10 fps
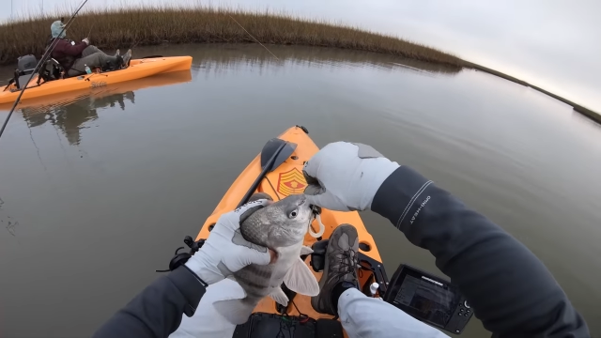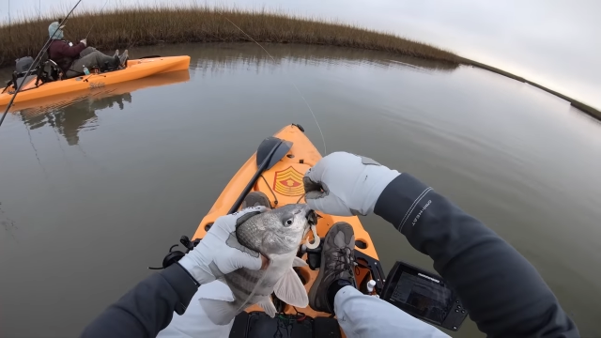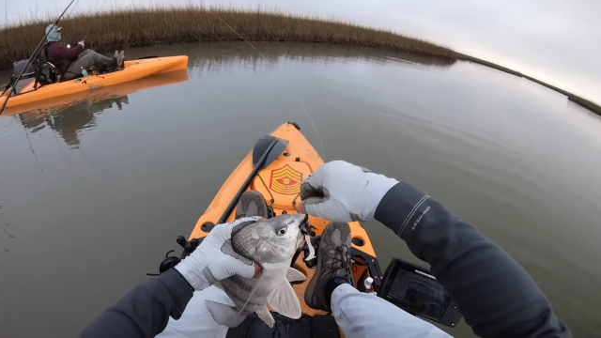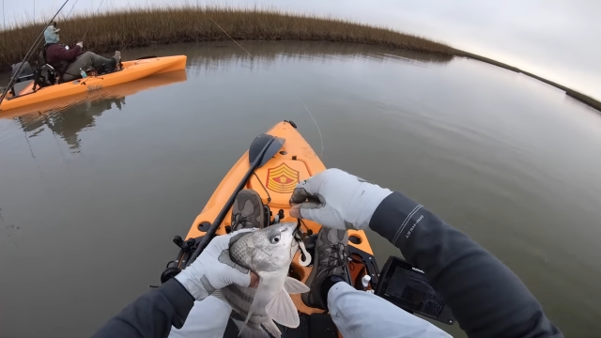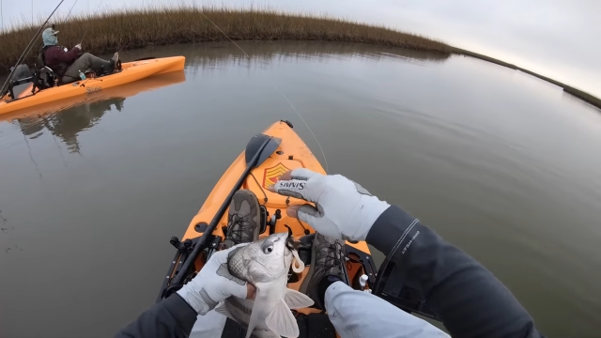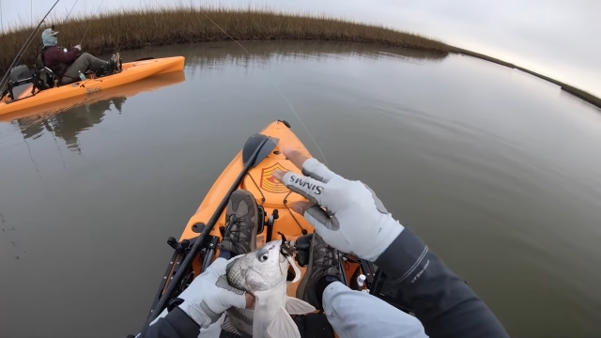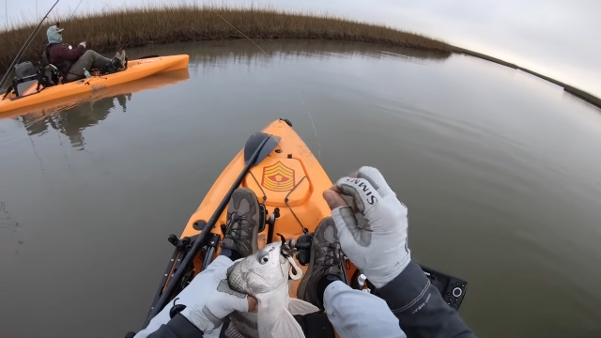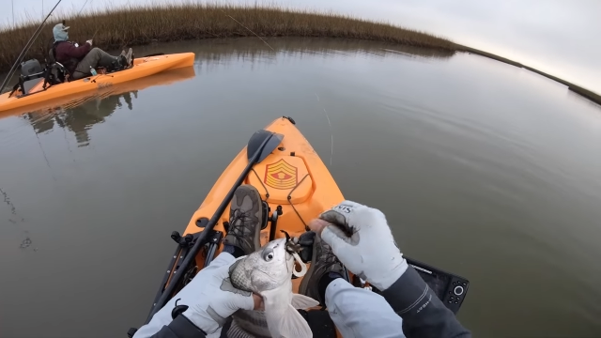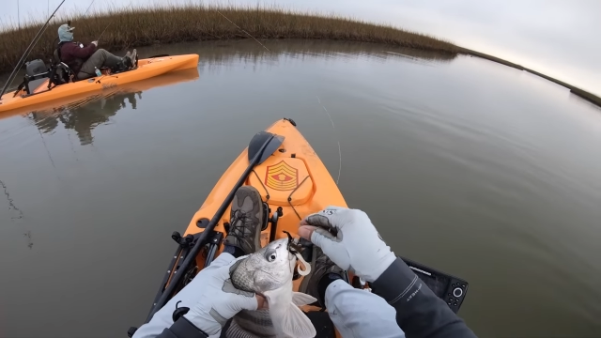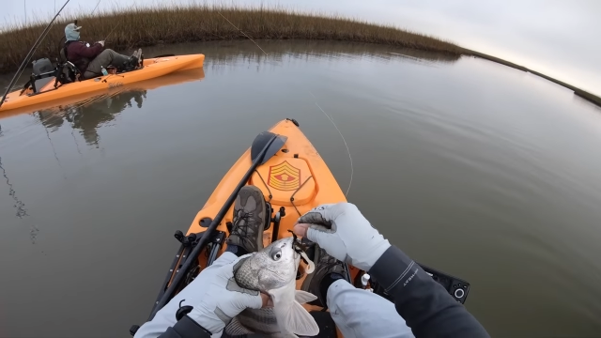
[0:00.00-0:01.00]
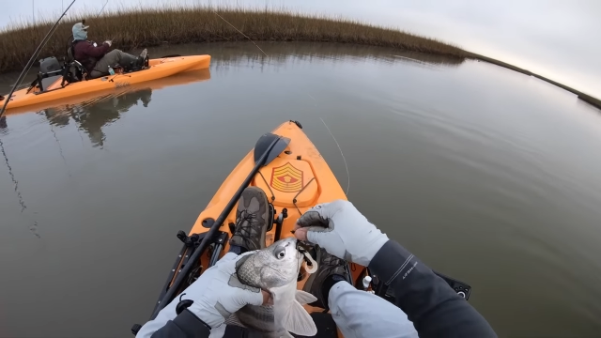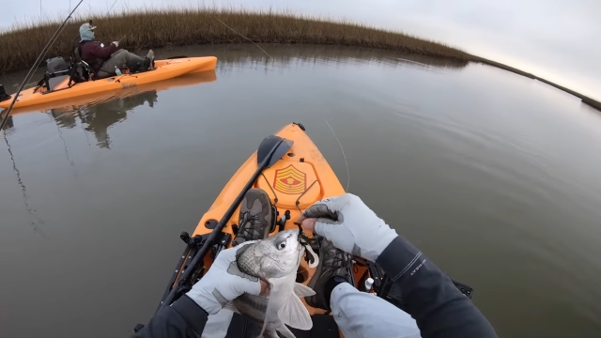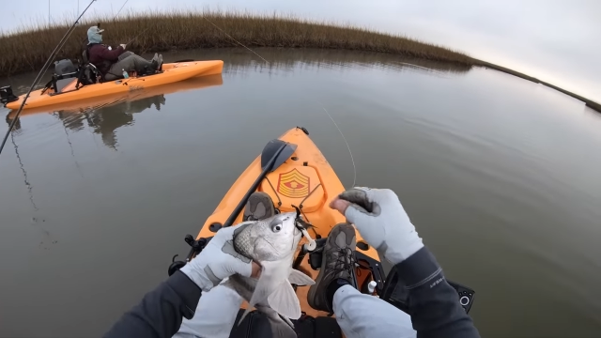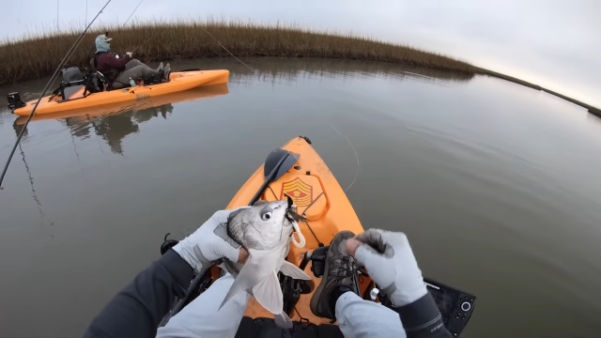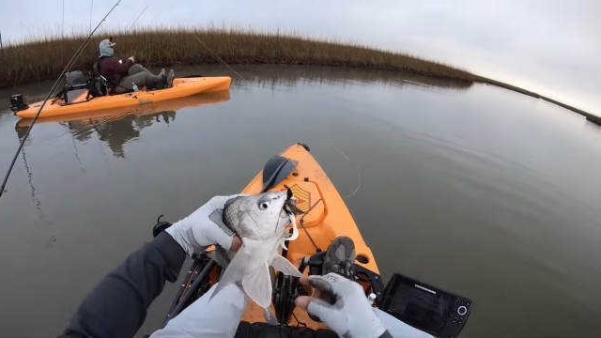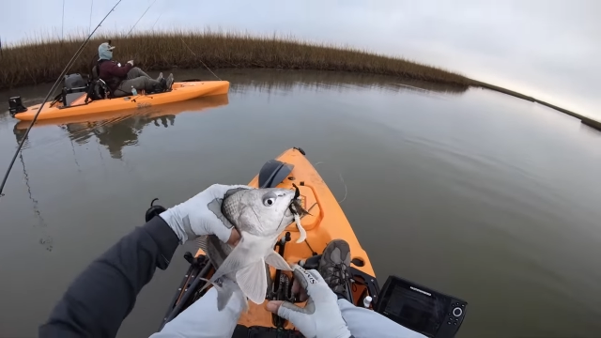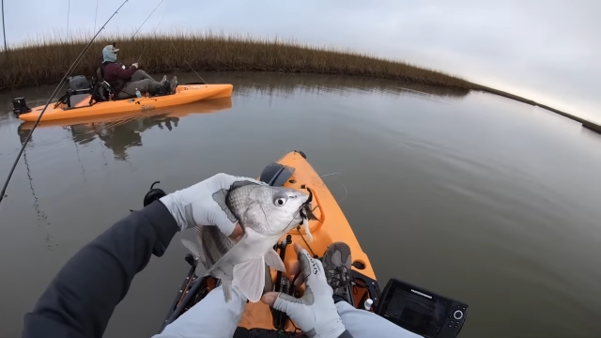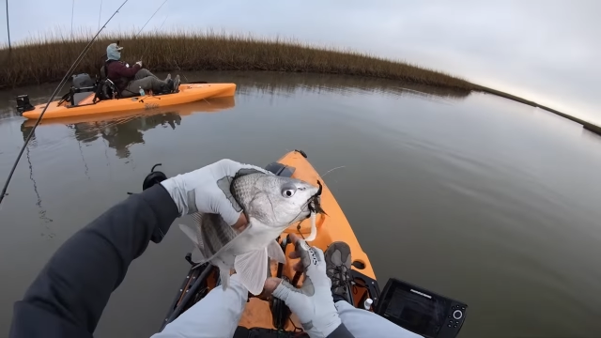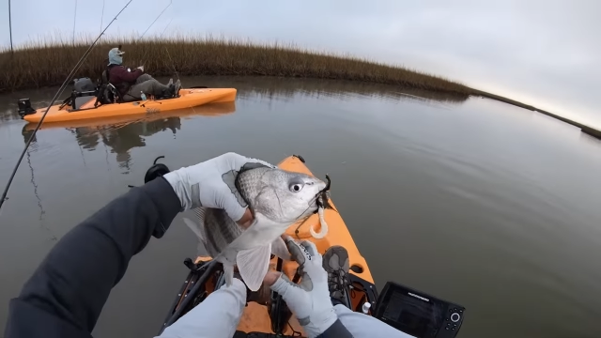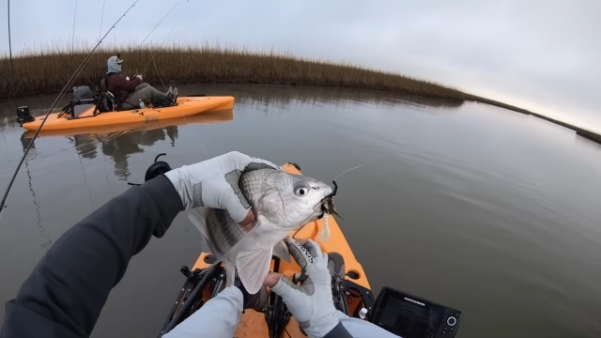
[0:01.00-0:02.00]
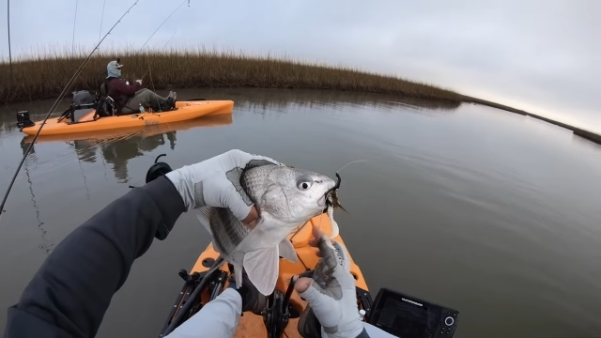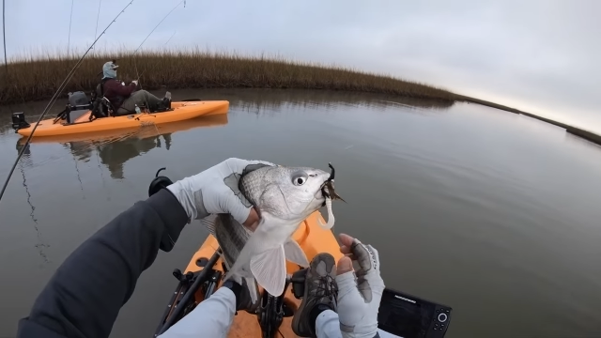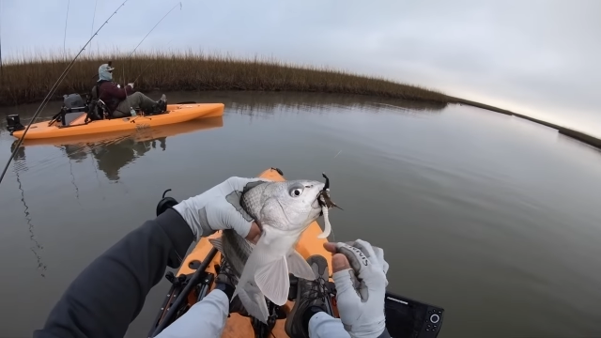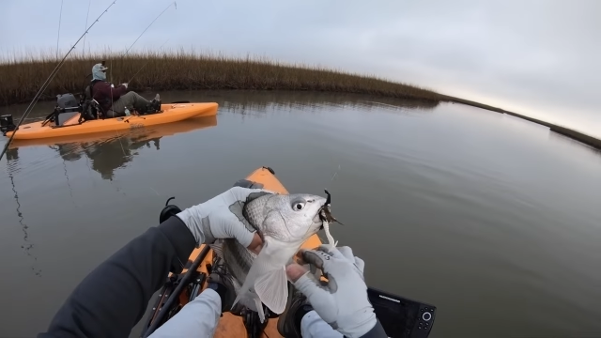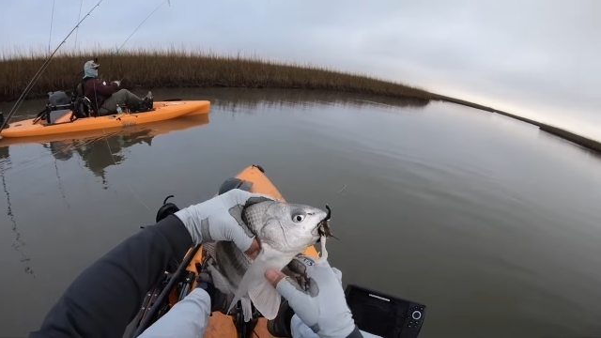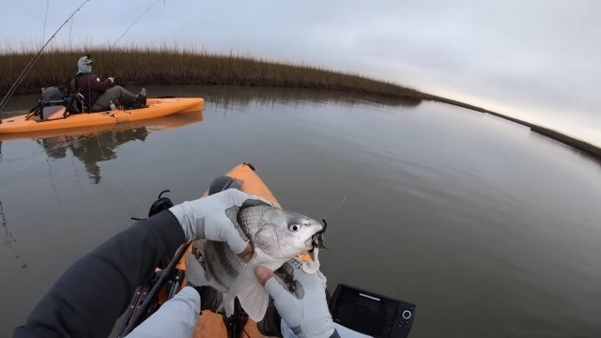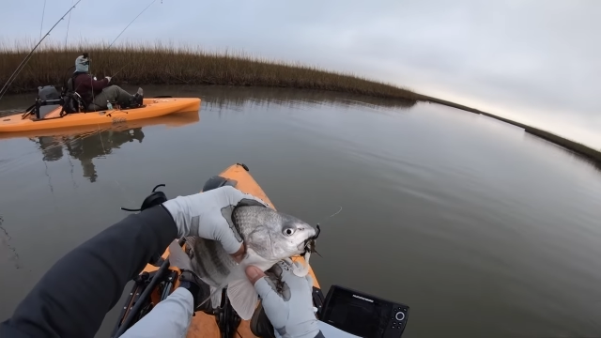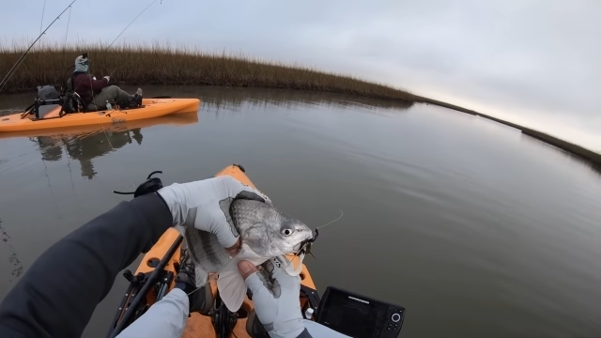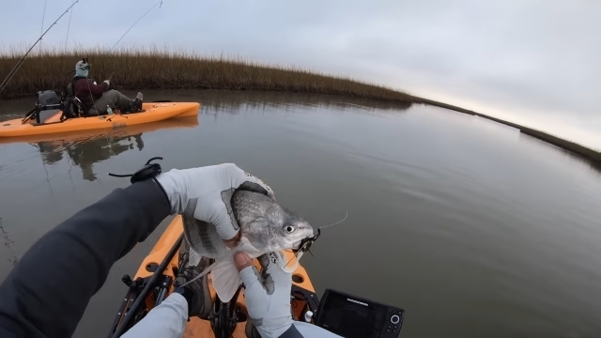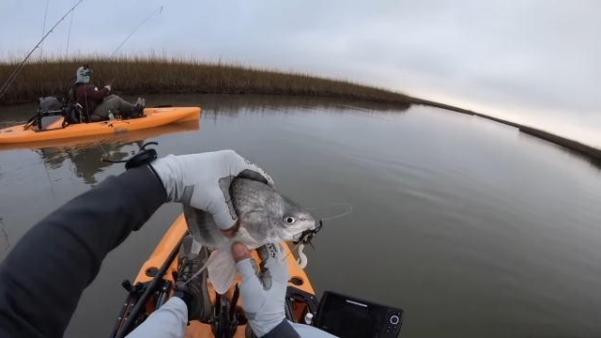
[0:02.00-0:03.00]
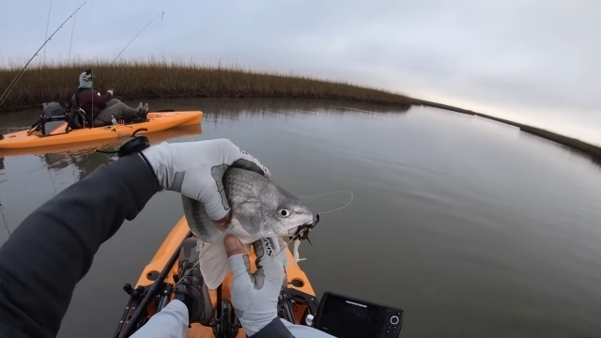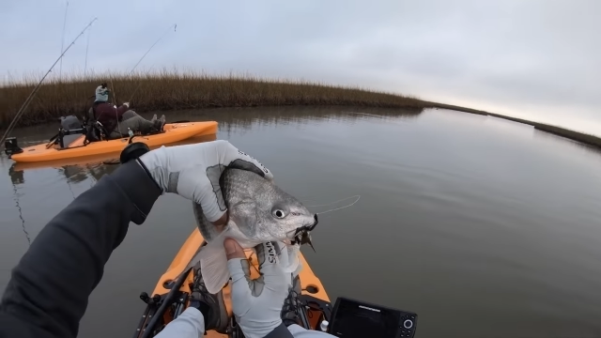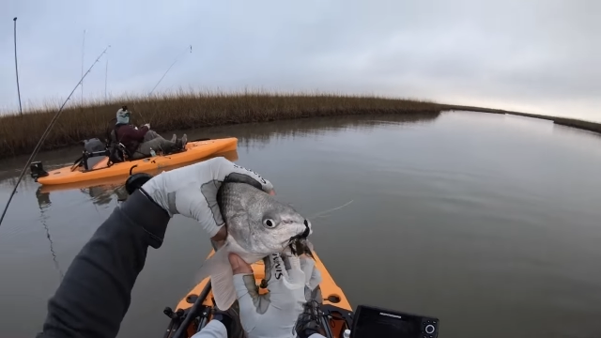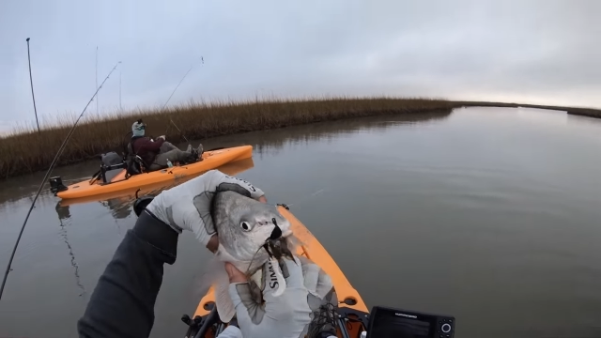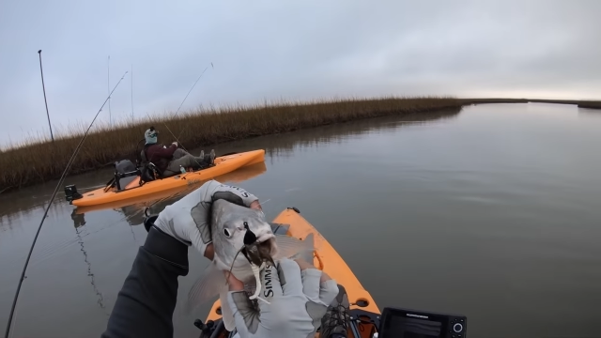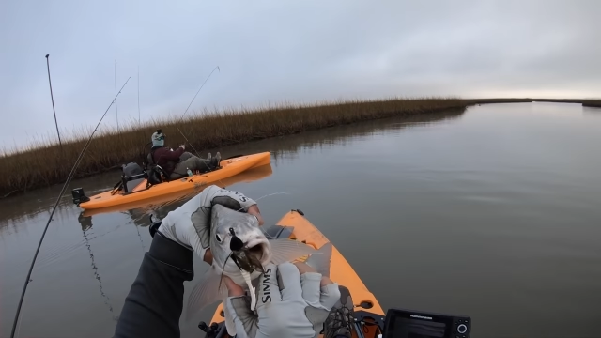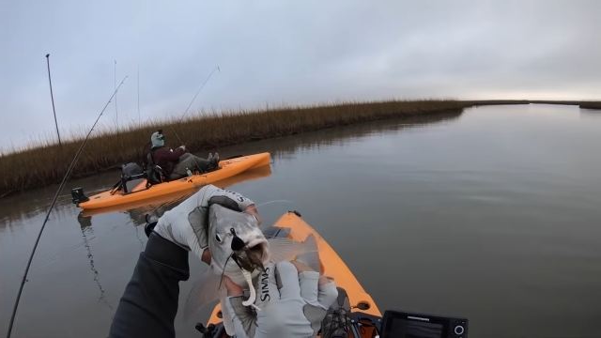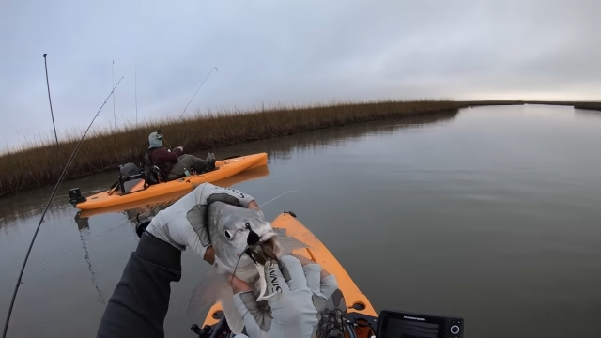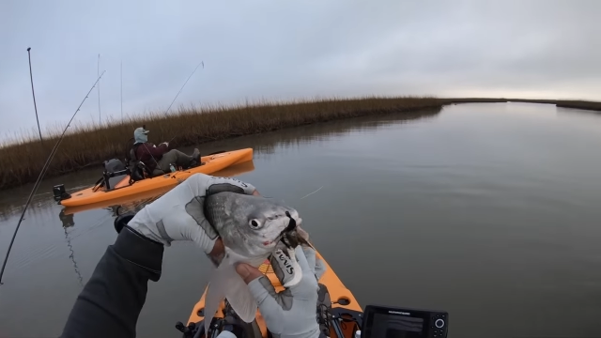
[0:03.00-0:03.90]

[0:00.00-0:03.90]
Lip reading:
[unreadable: no face in view]